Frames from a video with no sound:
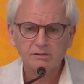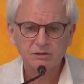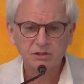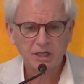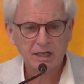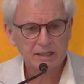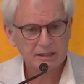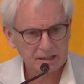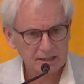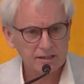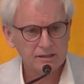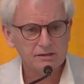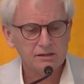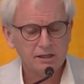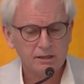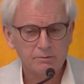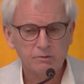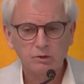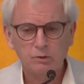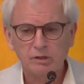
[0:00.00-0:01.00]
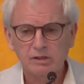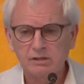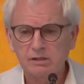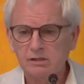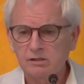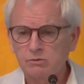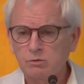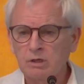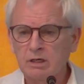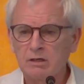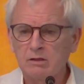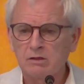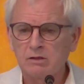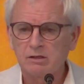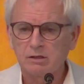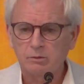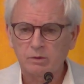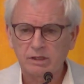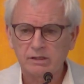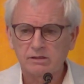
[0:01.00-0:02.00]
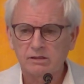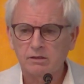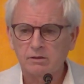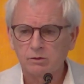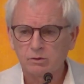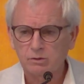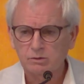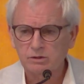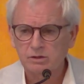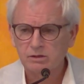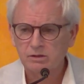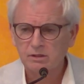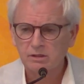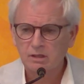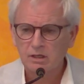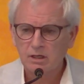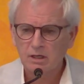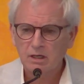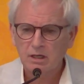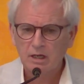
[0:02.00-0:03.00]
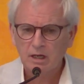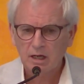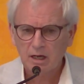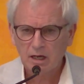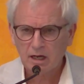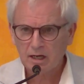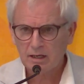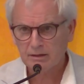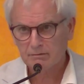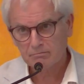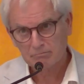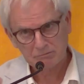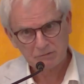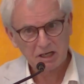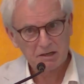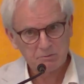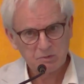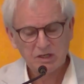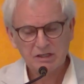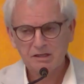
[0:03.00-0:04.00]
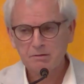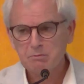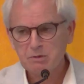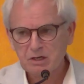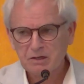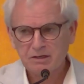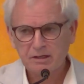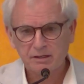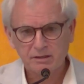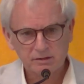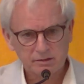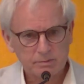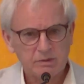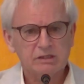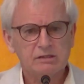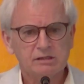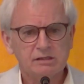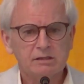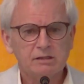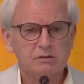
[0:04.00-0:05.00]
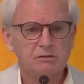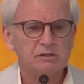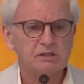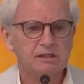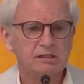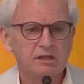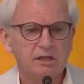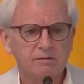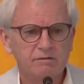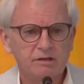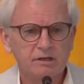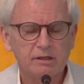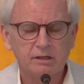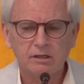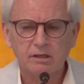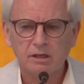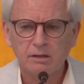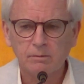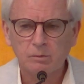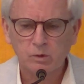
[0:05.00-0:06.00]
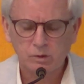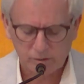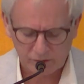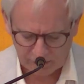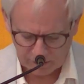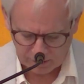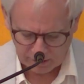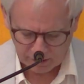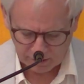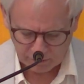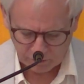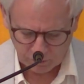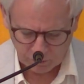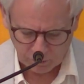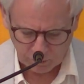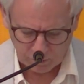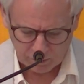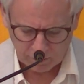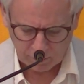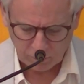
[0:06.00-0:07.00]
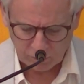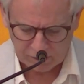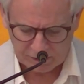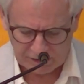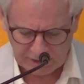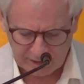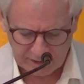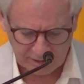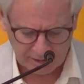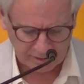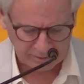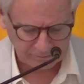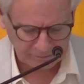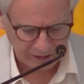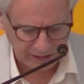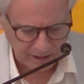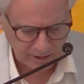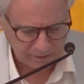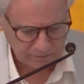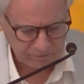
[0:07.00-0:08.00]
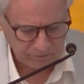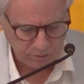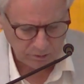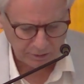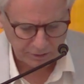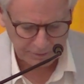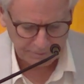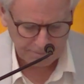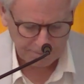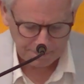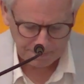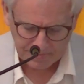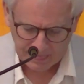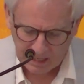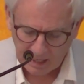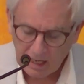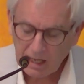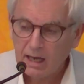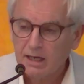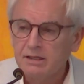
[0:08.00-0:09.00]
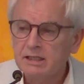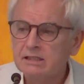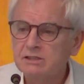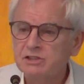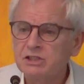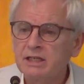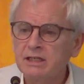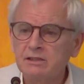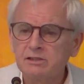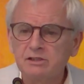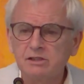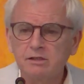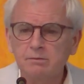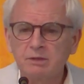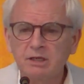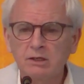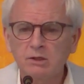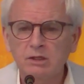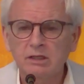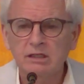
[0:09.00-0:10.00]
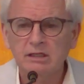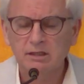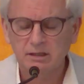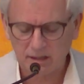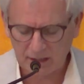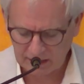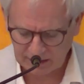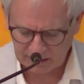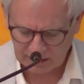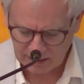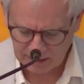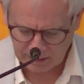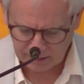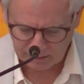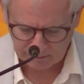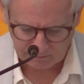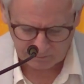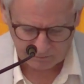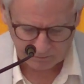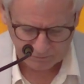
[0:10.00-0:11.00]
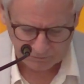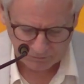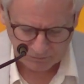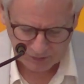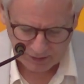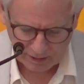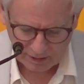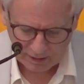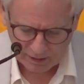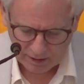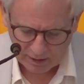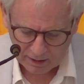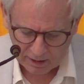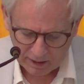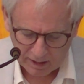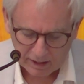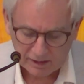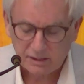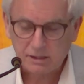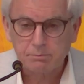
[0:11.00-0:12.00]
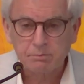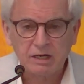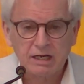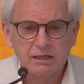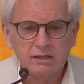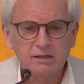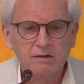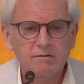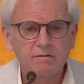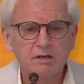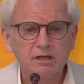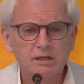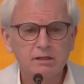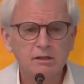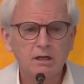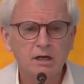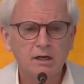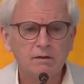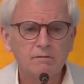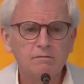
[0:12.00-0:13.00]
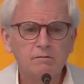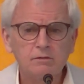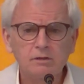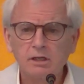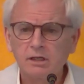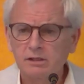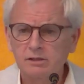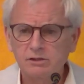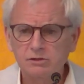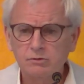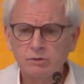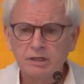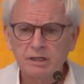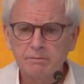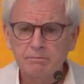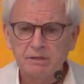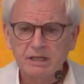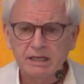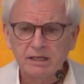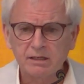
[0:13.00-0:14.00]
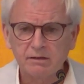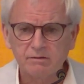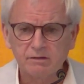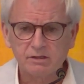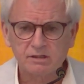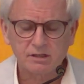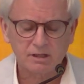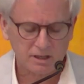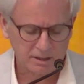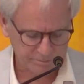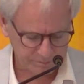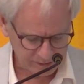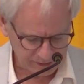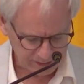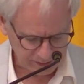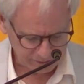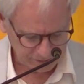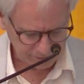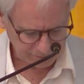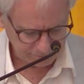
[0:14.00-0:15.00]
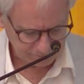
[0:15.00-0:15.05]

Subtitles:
Chinese immigrants as well on the West Coast. Not by the millions, but still significant numbers that you would see in California. And they changed America again, in spite of extreme nativist opposition.